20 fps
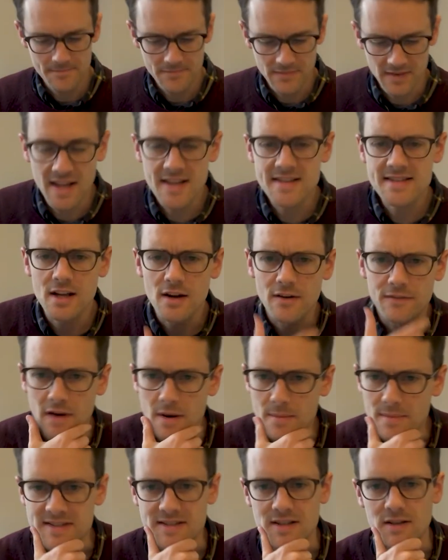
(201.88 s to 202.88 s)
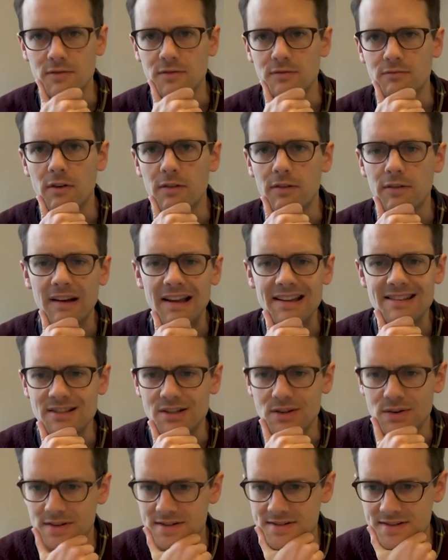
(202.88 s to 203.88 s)
The next thing I find myself
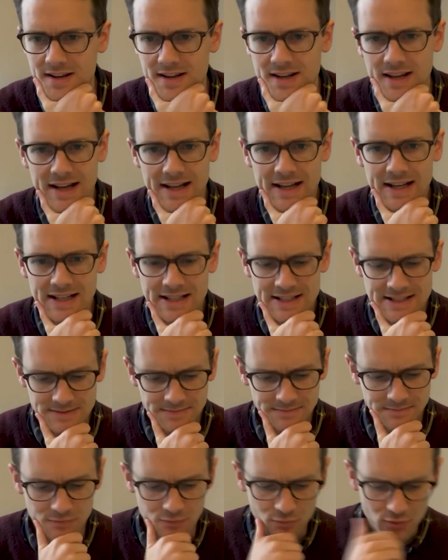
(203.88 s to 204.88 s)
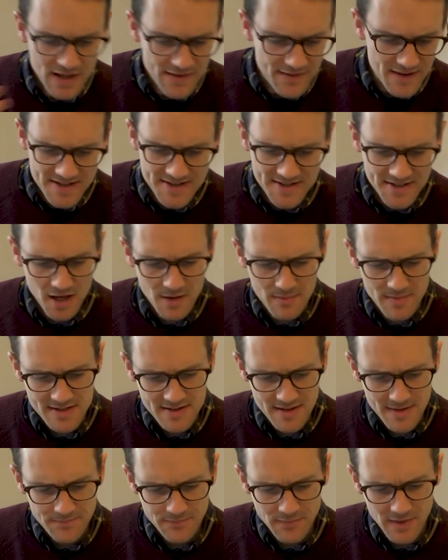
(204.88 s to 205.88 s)
reflecting on as I read this psalm
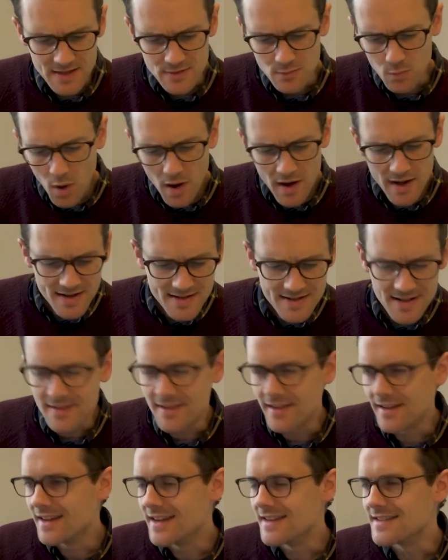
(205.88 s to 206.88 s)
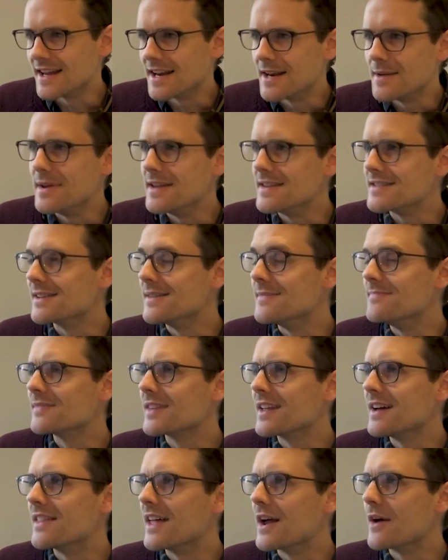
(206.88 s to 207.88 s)
is why is it that his enemies are
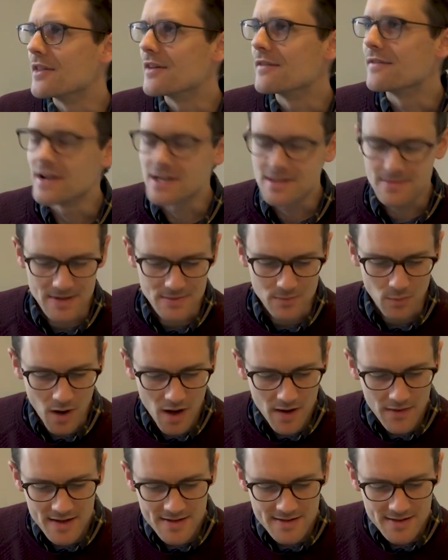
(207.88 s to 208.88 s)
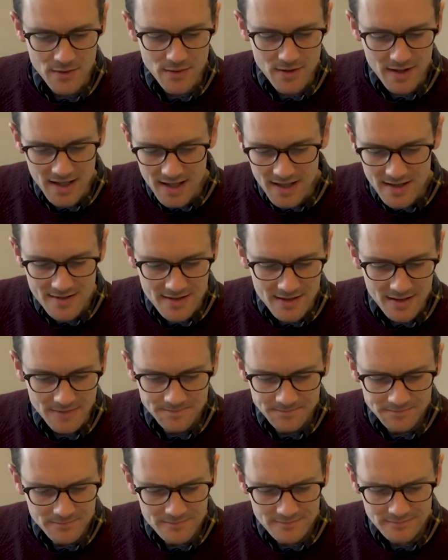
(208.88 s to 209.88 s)
there in the first place? Why are they so keen
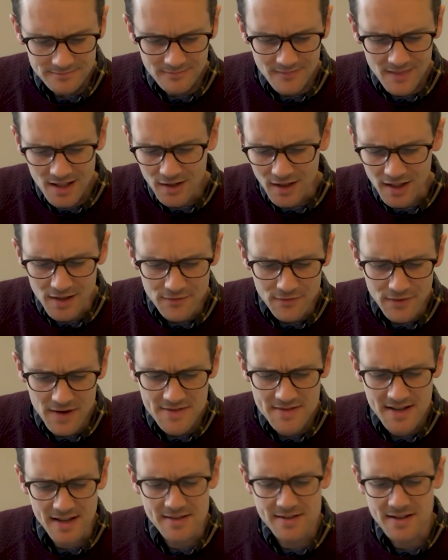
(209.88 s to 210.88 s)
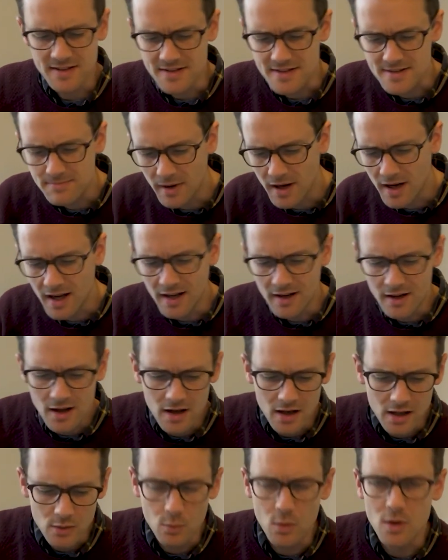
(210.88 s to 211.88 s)
to, like in verse 6, conspire,
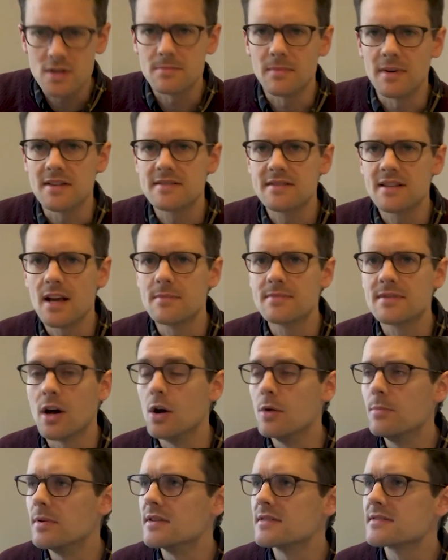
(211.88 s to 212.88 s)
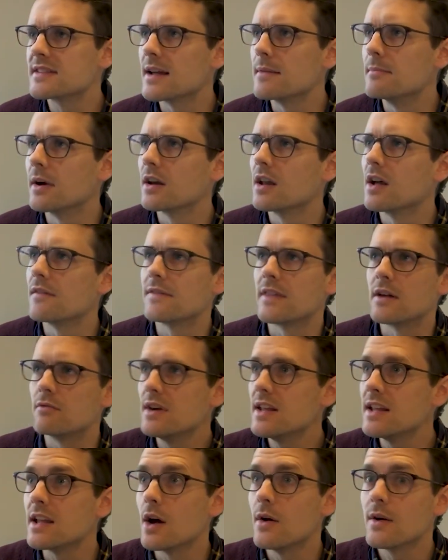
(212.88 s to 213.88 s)
lurk, watch my steps, hoping to take my life? They're
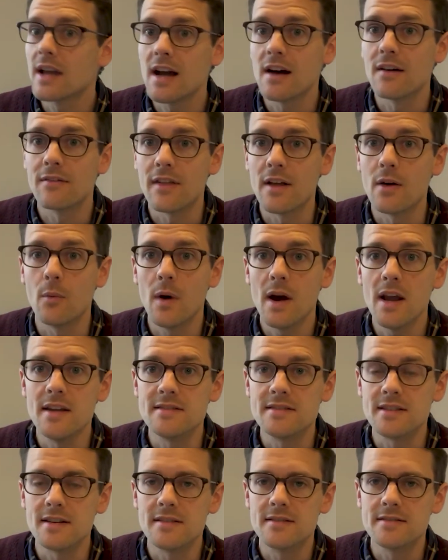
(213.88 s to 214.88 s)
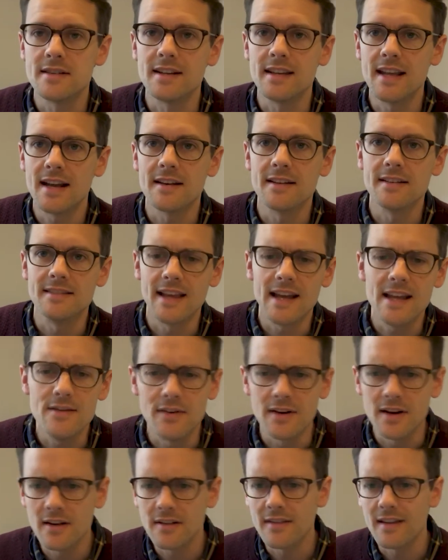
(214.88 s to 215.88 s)
really going out of their way to get at
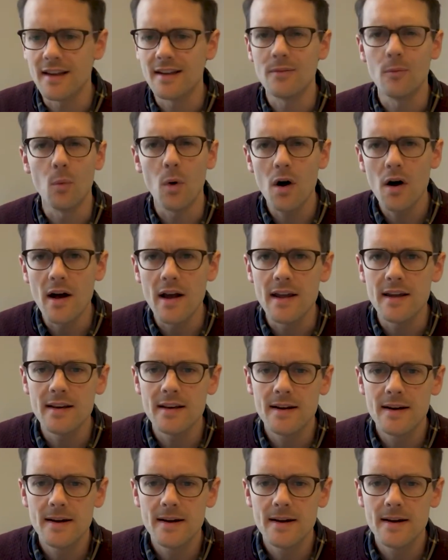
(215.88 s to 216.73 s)
David, aren't they? Why?